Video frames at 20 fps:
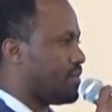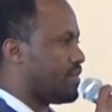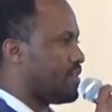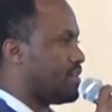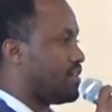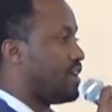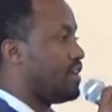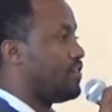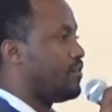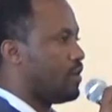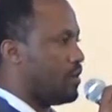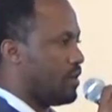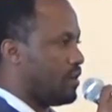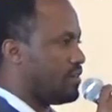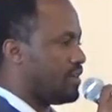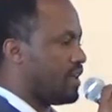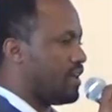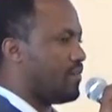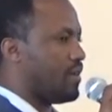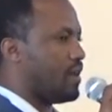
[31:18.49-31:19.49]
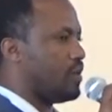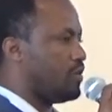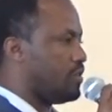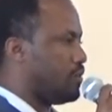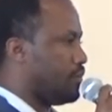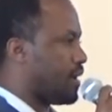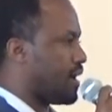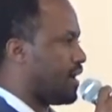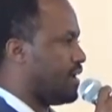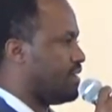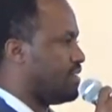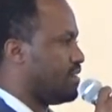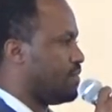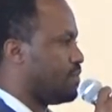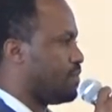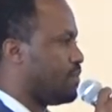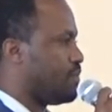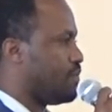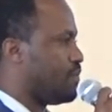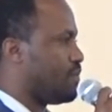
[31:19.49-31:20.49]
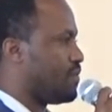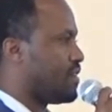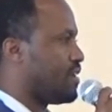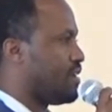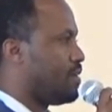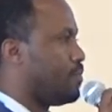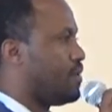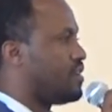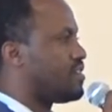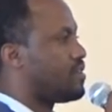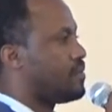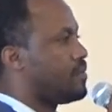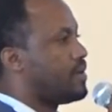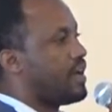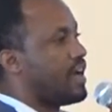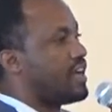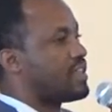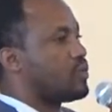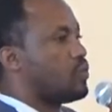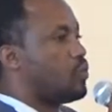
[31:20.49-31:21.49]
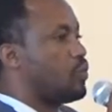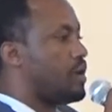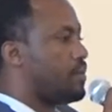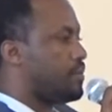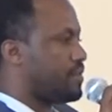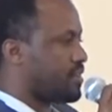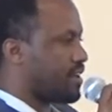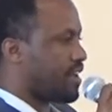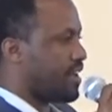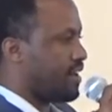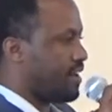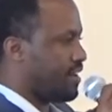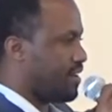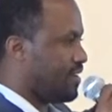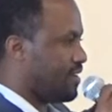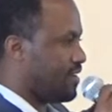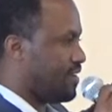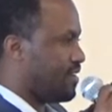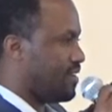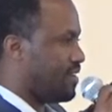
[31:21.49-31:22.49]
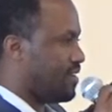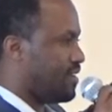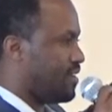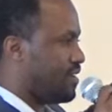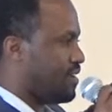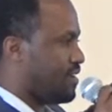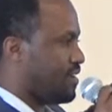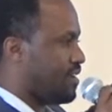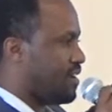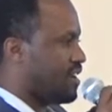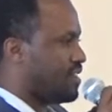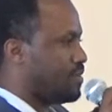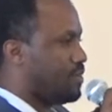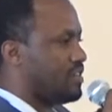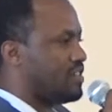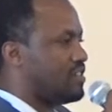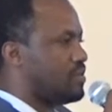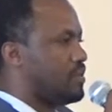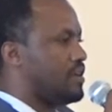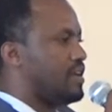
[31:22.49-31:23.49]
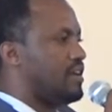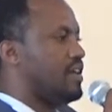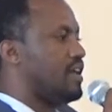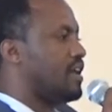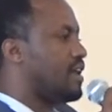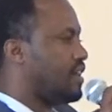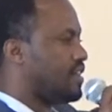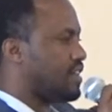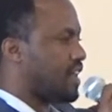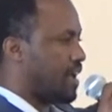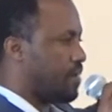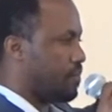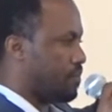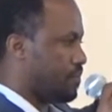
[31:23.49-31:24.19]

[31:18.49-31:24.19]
The evaluation mechanism must be at web scale. It must be in a real time.